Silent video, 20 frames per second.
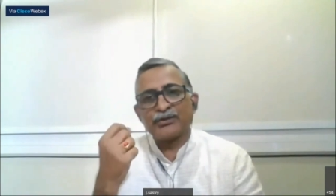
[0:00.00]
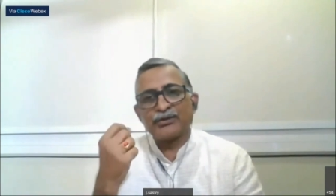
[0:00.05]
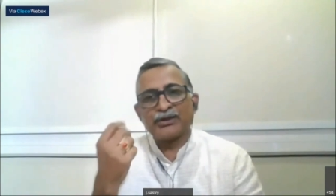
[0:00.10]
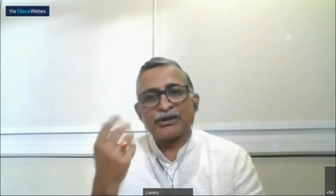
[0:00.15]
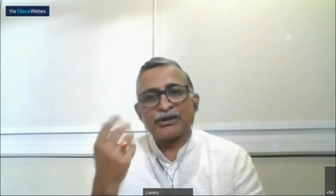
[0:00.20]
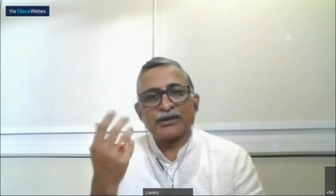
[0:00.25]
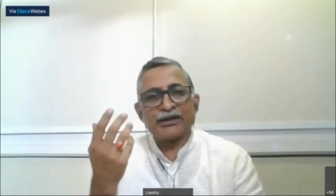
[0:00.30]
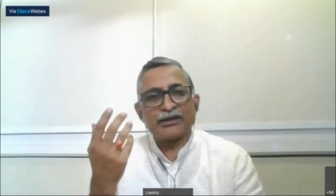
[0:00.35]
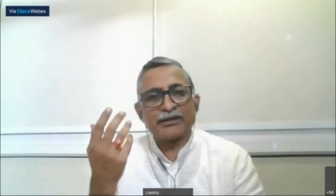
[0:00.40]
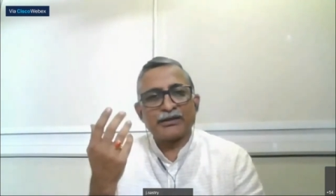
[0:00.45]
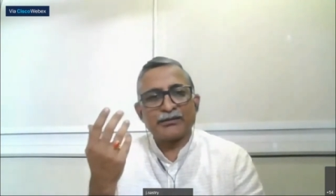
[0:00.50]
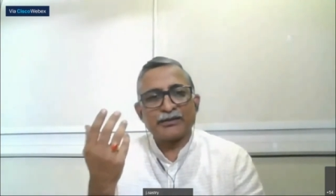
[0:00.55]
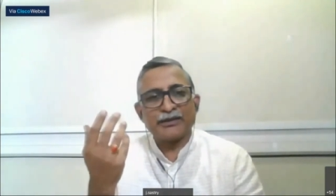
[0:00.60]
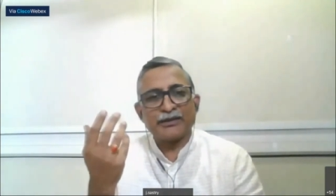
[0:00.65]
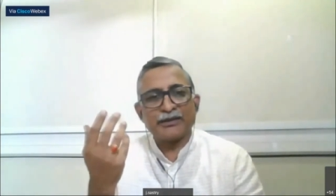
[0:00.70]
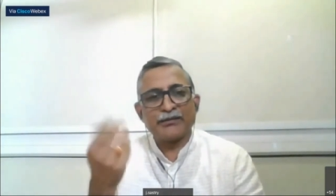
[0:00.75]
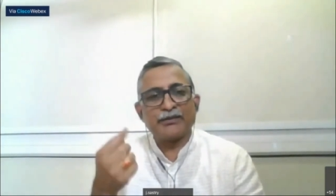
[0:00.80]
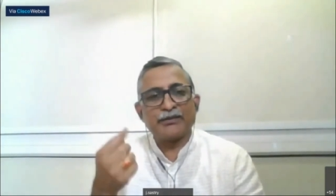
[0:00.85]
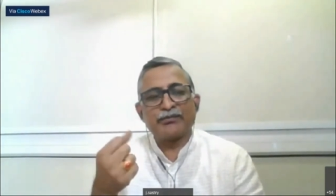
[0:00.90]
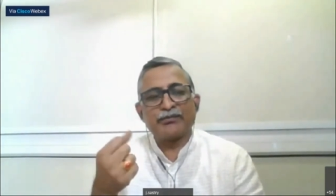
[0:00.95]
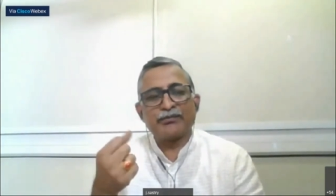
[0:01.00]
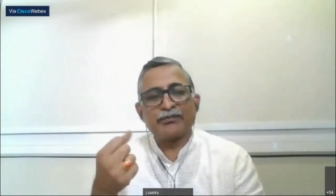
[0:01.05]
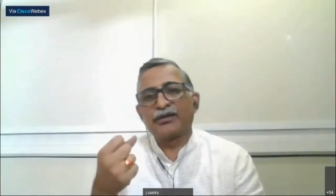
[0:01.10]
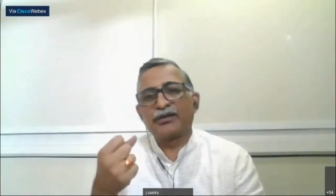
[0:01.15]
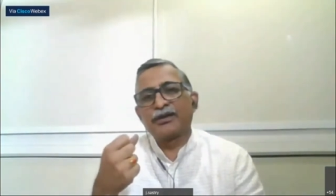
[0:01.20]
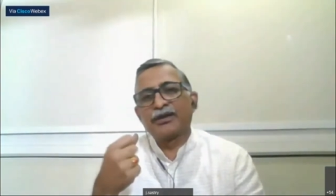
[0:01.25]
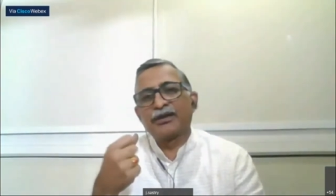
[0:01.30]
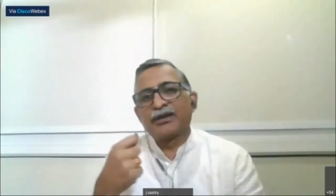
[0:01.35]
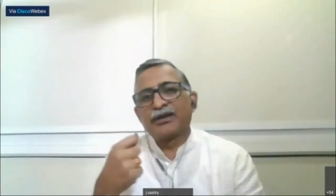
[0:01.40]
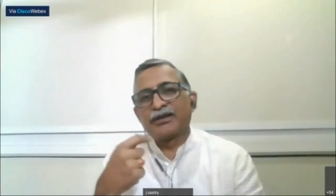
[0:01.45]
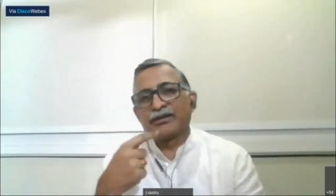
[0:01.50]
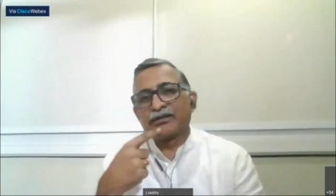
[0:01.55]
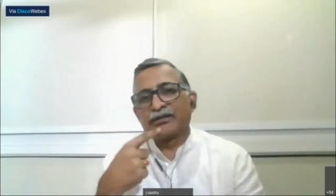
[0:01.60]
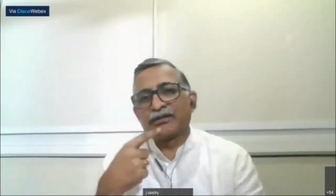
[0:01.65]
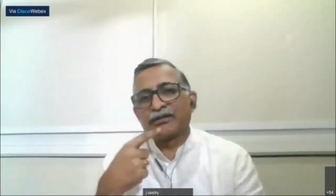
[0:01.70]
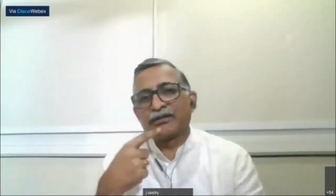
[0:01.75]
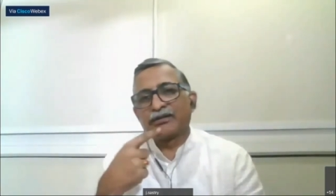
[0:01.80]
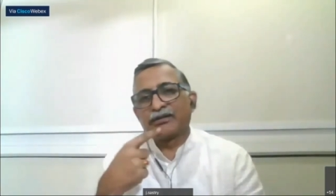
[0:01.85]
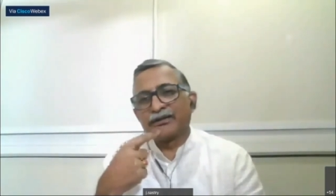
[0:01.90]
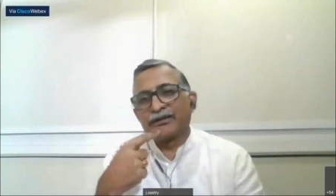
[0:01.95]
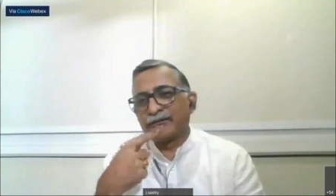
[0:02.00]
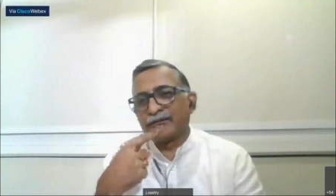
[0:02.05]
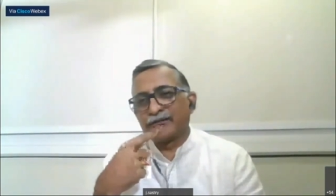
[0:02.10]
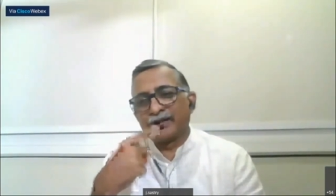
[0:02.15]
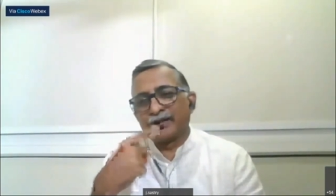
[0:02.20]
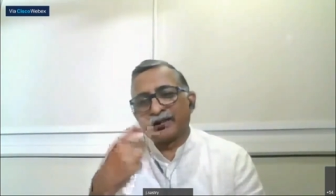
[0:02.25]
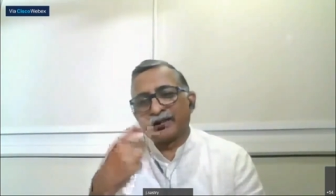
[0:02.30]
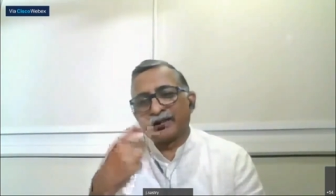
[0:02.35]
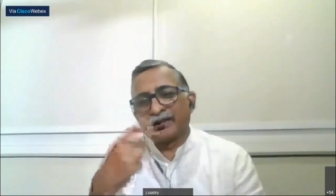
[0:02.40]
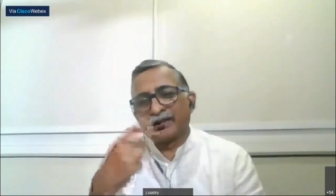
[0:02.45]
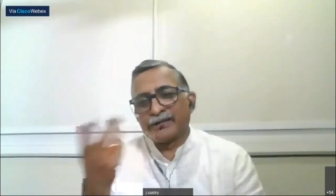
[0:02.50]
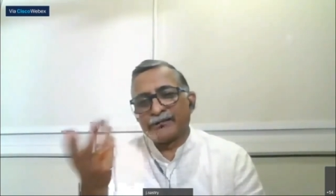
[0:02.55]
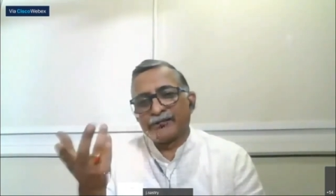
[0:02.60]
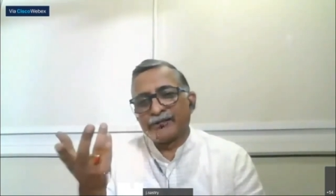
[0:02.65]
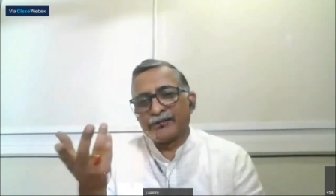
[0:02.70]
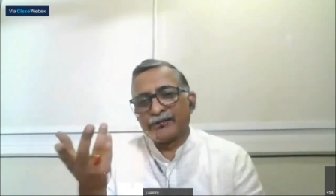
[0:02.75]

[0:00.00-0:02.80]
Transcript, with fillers: Munja and many people have contributed,